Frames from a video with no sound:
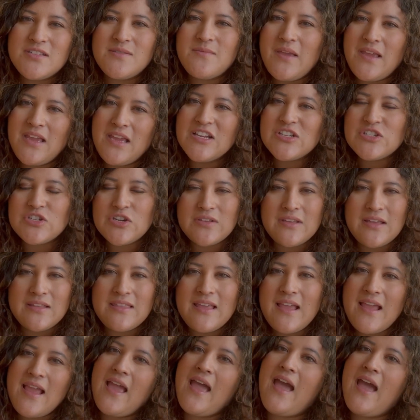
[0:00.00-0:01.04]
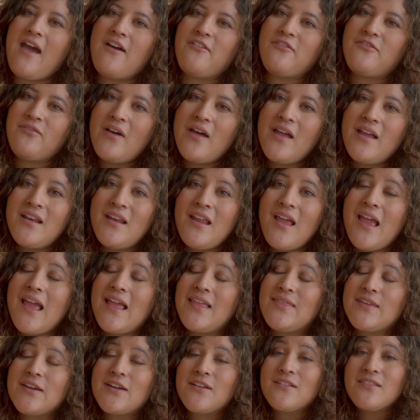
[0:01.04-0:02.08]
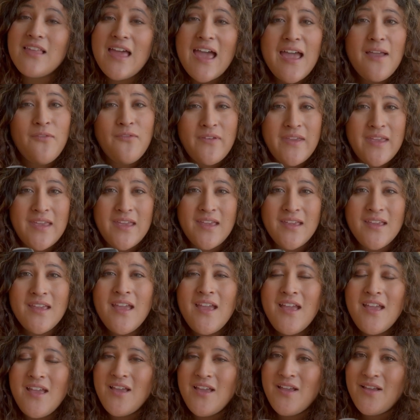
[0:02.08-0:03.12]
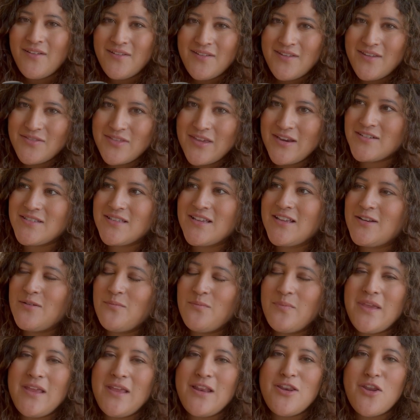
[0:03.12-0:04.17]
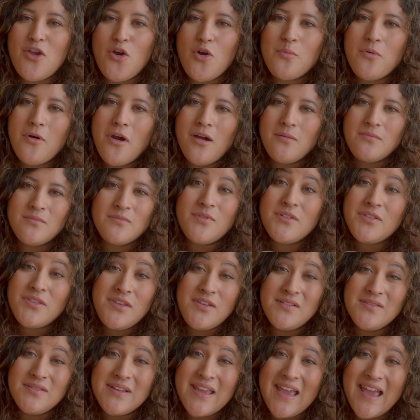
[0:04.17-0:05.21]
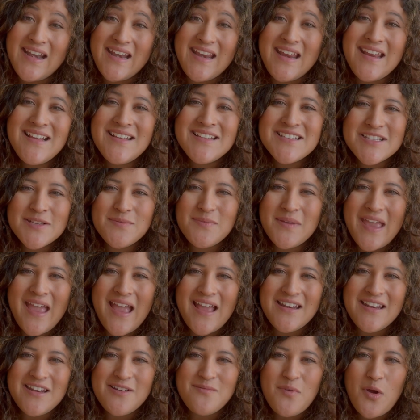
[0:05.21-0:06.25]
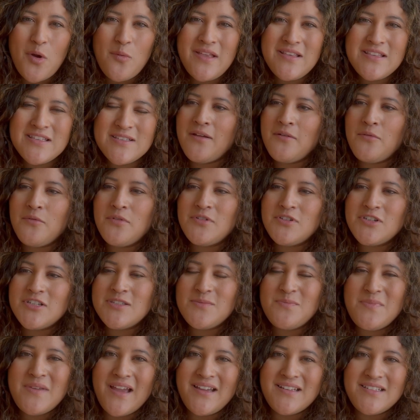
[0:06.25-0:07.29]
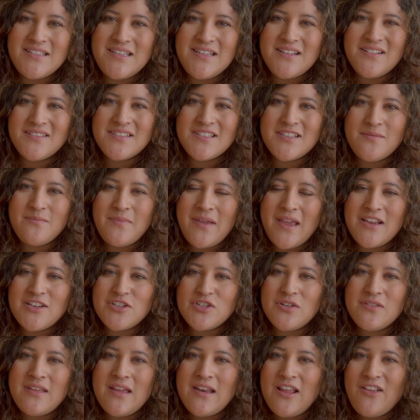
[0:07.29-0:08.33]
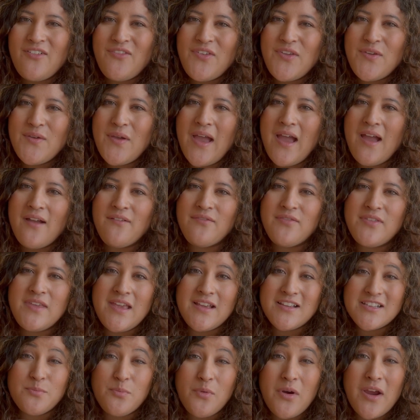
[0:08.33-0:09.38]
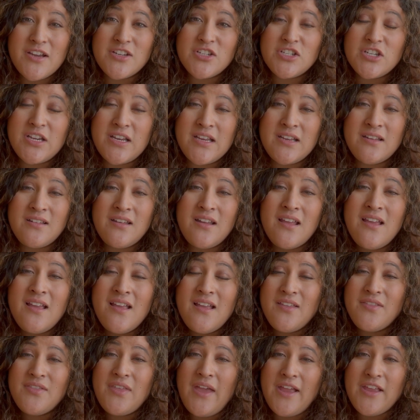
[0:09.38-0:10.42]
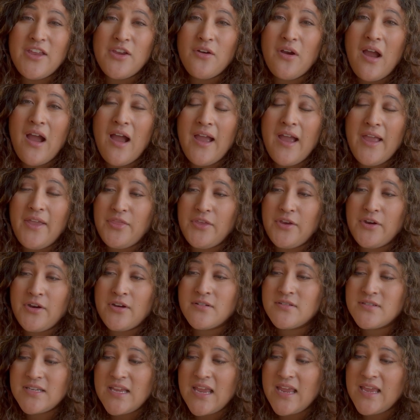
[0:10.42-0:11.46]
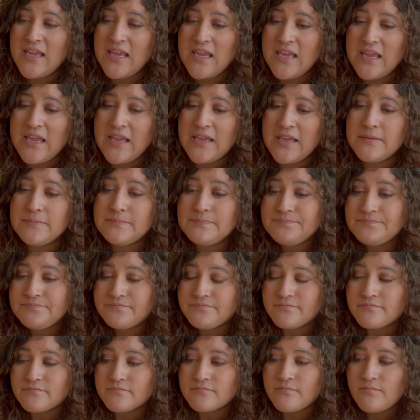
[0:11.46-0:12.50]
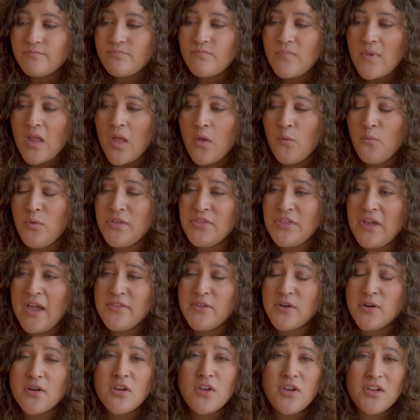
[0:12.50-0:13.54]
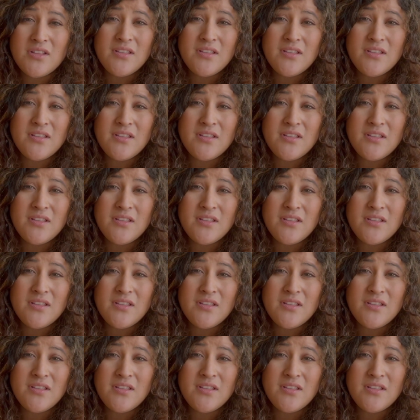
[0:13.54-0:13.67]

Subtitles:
making sure that they have fun and they're laughing, there's gonna be no problem with you getting some candid moments. It would just be ideal to make sure that if you have the expression, that you're either taking it with either good